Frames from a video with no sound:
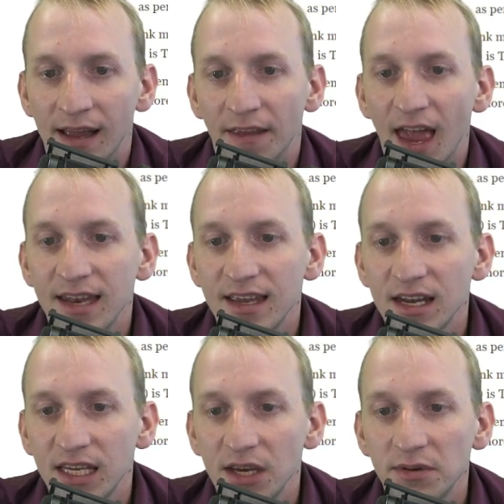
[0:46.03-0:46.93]
and get
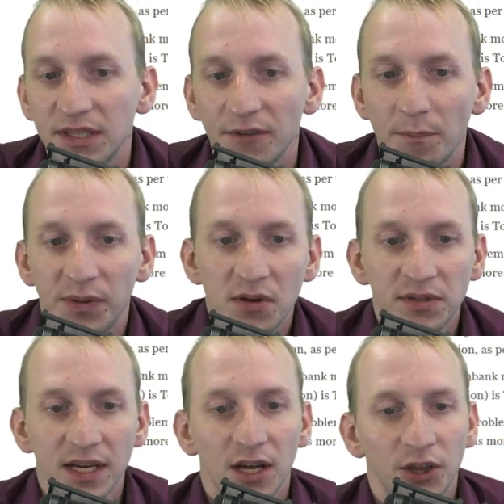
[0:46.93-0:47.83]
accused of
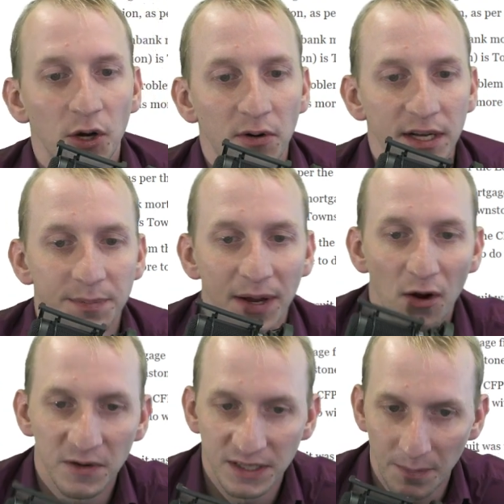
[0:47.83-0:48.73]
abusing authorities by
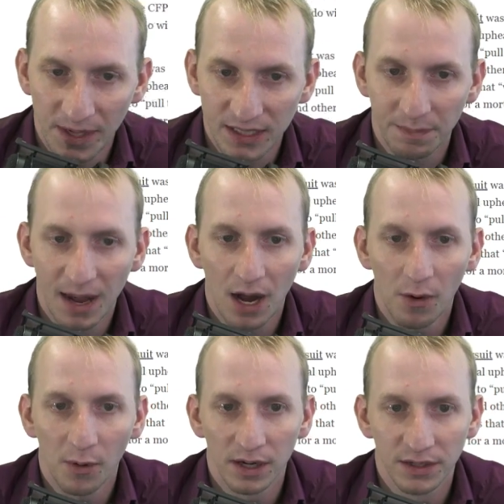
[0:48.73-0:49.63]
overstepping its
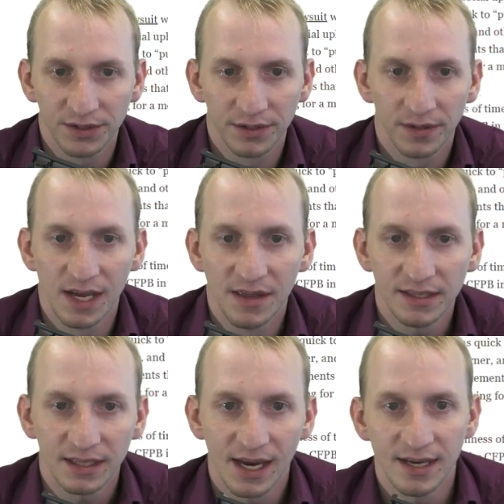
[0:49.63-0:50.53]
powers. In
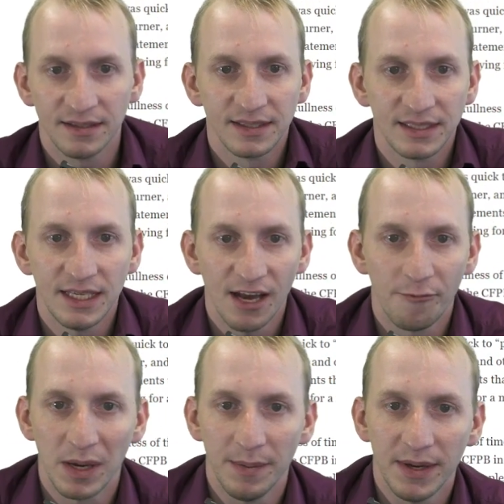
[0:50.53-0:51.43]
this case, the
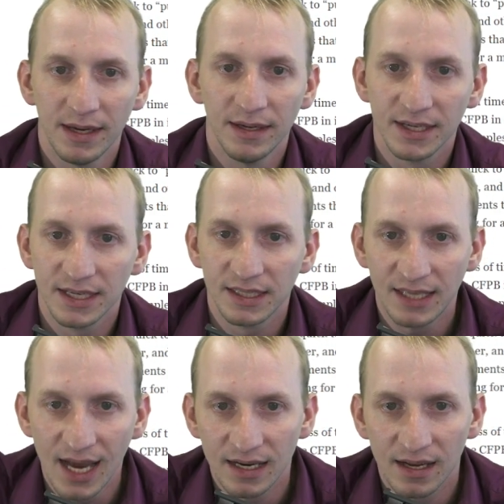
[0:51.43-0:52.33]
CFPB
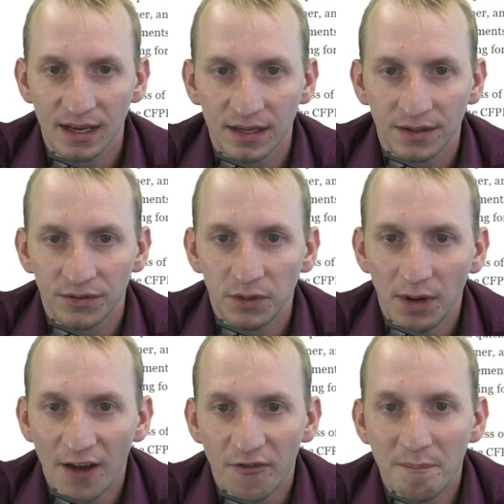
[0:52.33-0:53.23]
said to
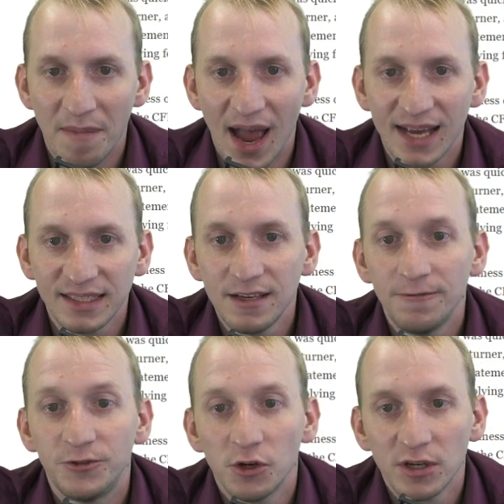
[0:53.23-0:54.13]
have
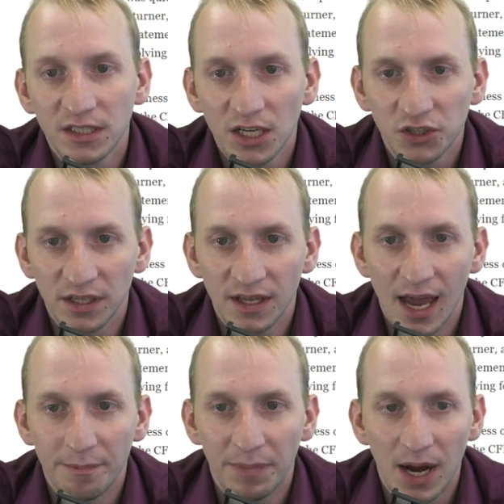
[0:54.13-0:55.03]
massive jurisdiction
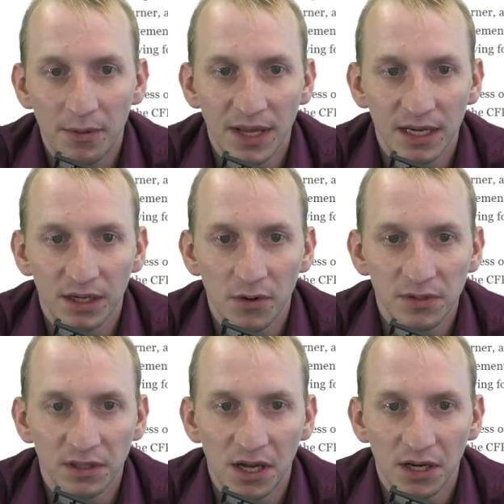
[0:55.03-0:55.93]
and power that goes
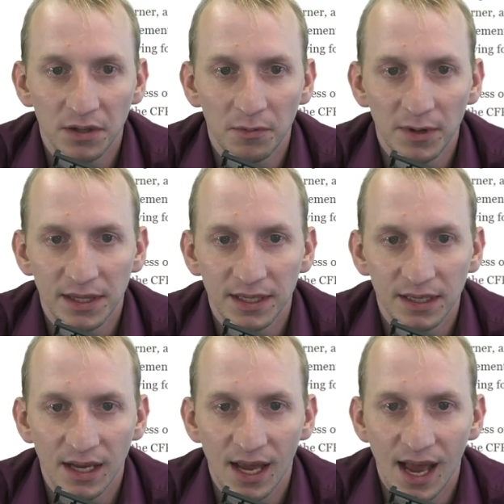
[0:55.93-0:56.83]
along with it,
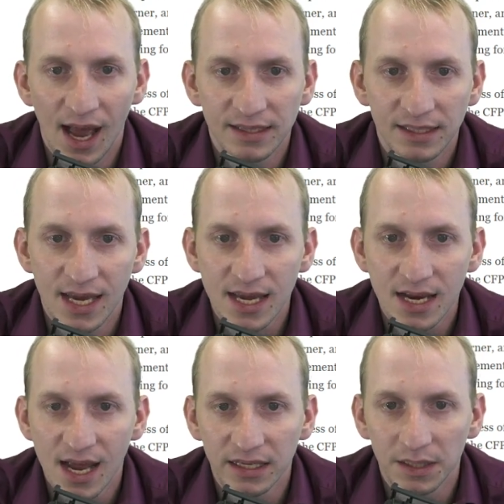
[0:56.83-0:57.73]
has taken
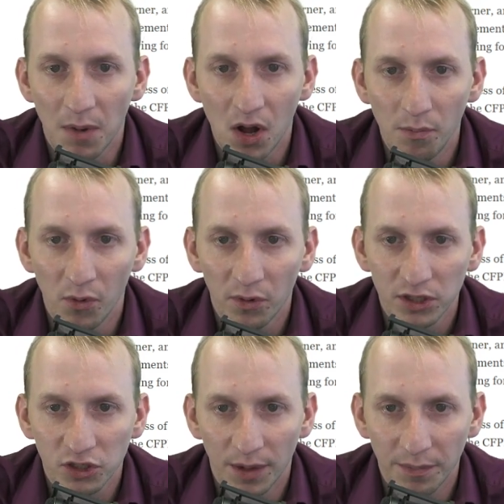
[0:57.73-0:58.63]
a small
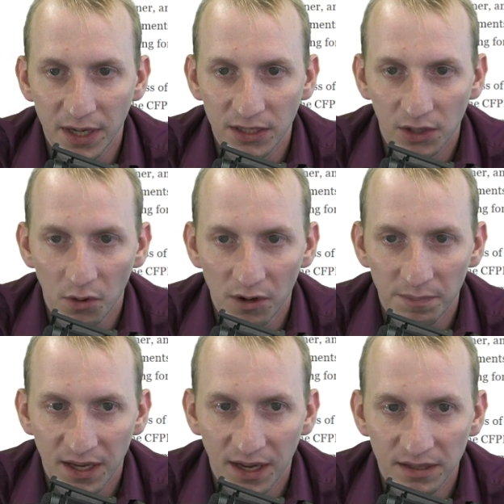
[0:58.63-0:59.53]
mortgage company to court
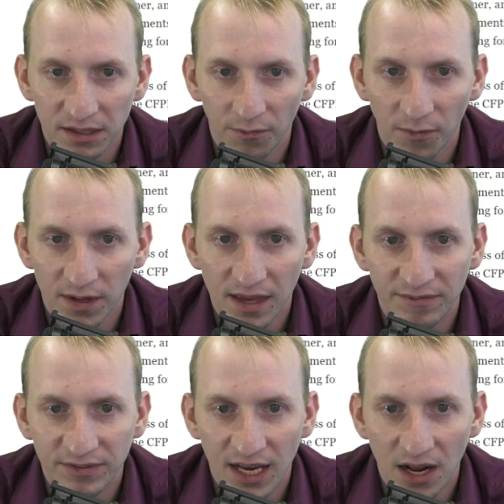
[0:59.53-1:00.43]
because of what
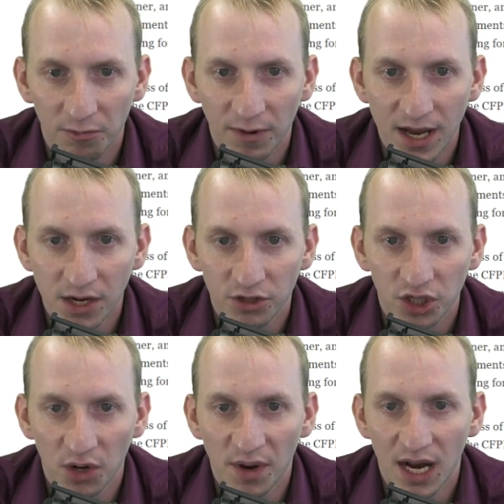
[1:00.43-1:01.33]
they've said on a radio
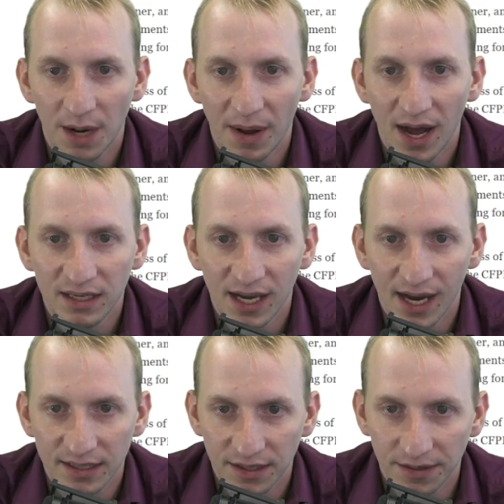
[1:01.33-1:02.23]
show and on a
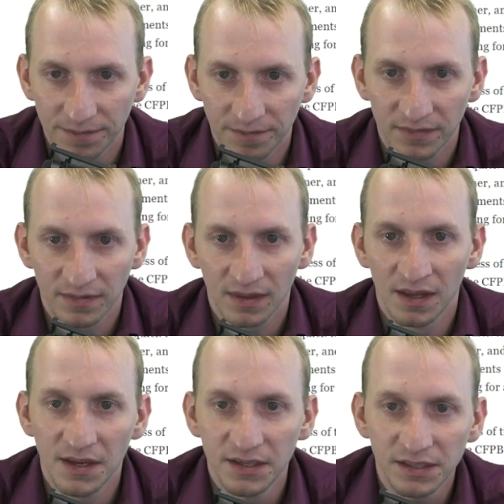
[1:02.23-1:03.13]
podcast.
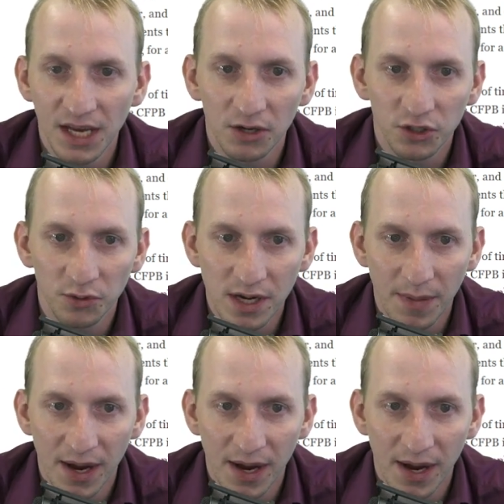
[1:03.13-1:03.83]
This is now treated by